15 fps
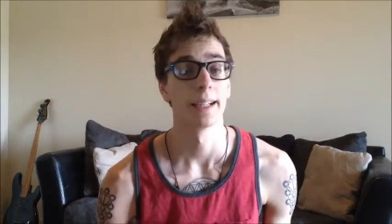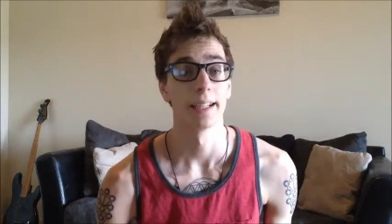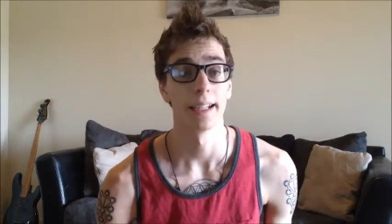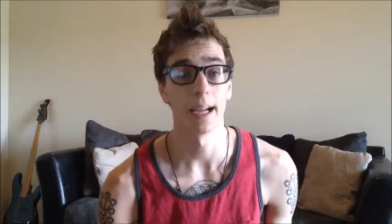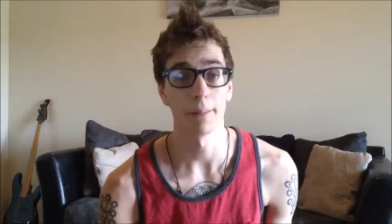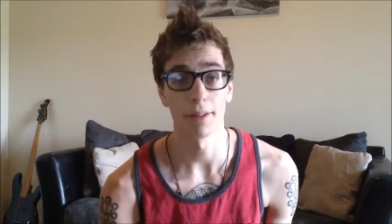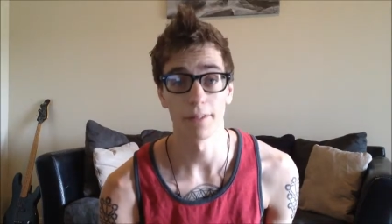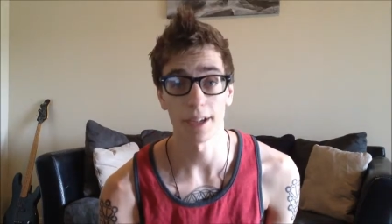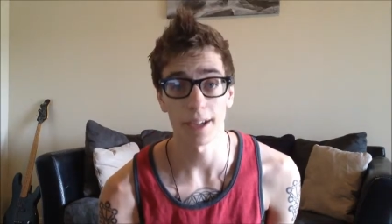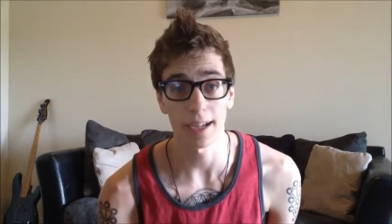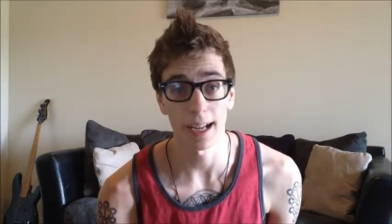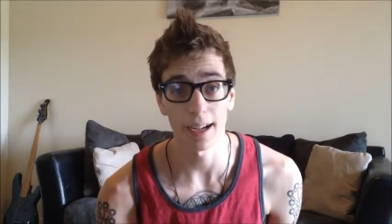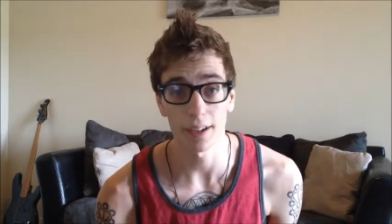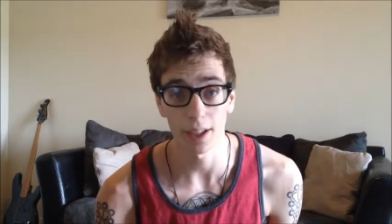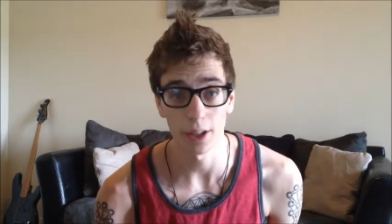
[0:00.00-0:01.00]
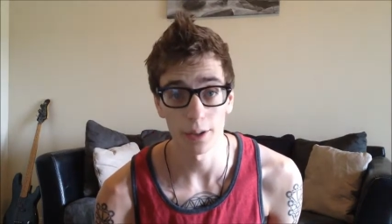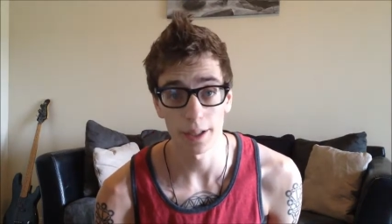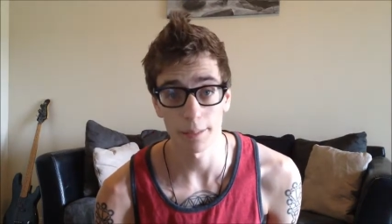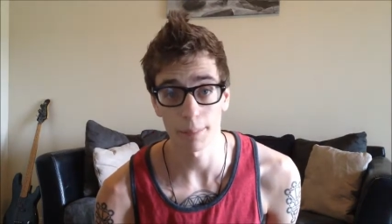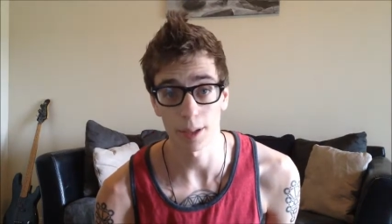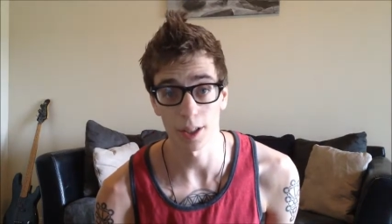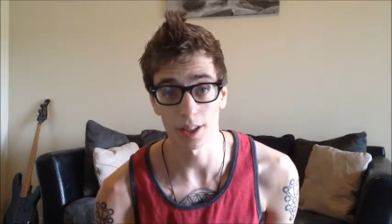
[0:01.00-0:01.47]
Now, I'm a very
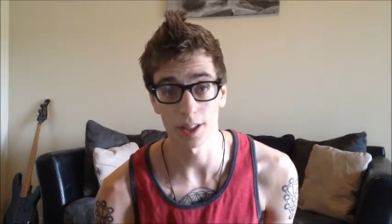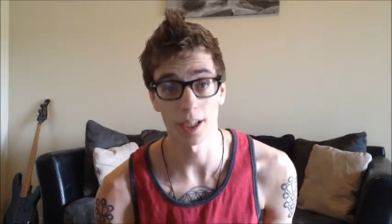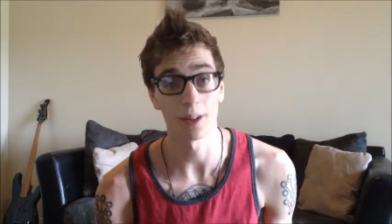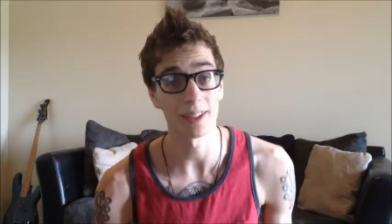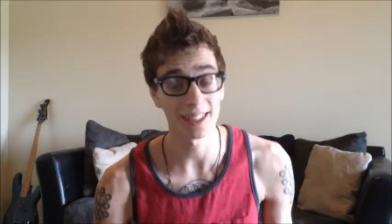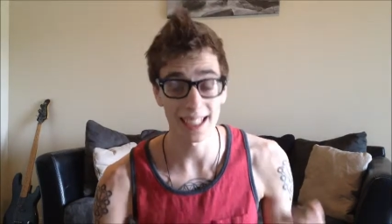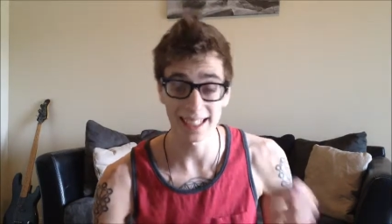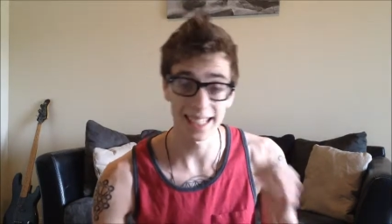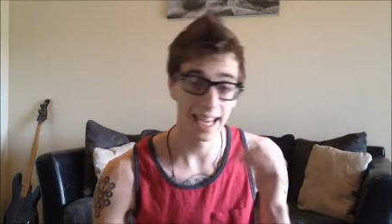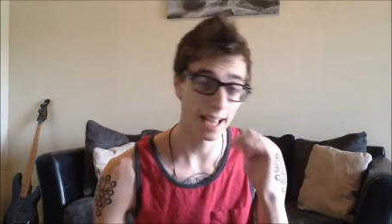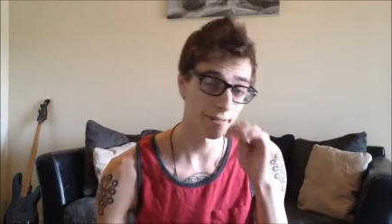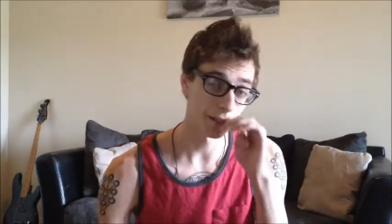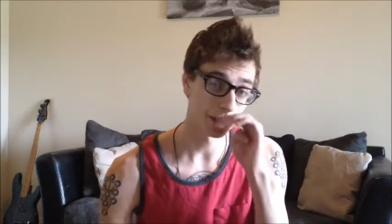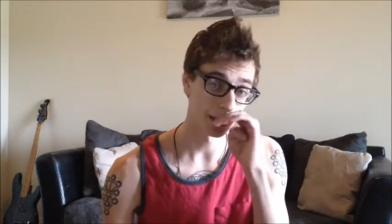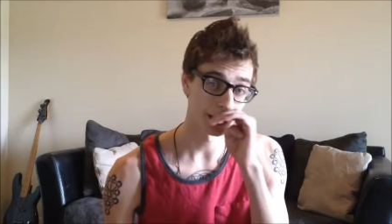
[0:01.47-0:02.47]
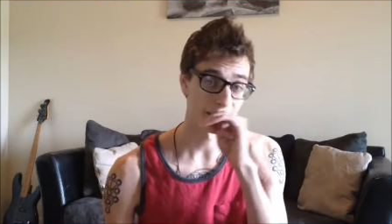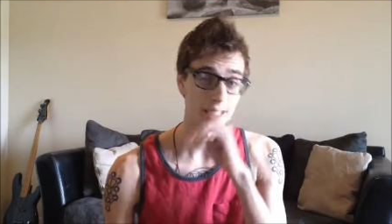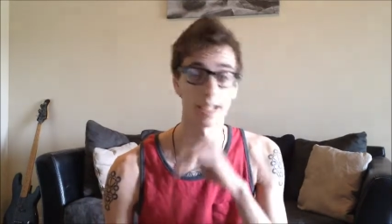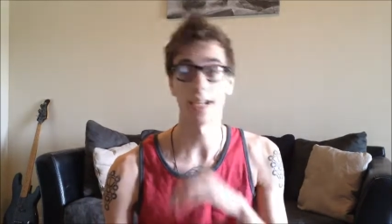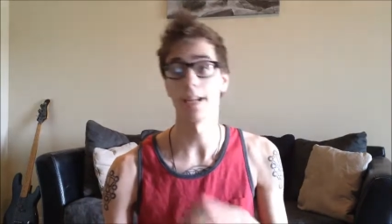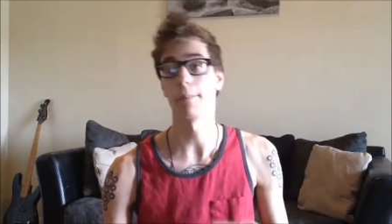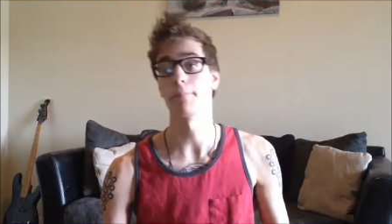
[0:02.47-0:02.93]
outgoing person. I always like to have a good
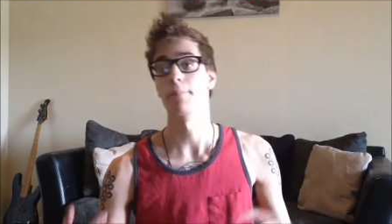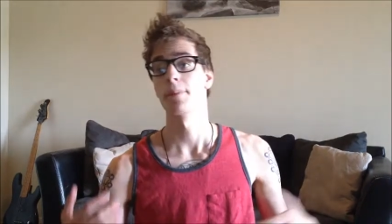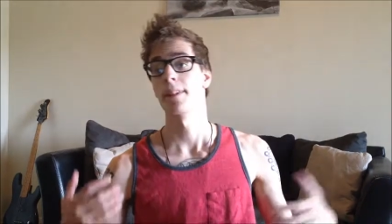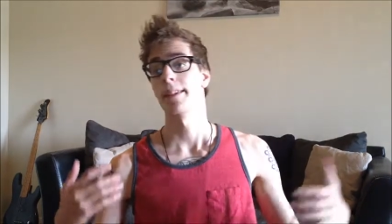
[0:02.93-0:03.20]
time.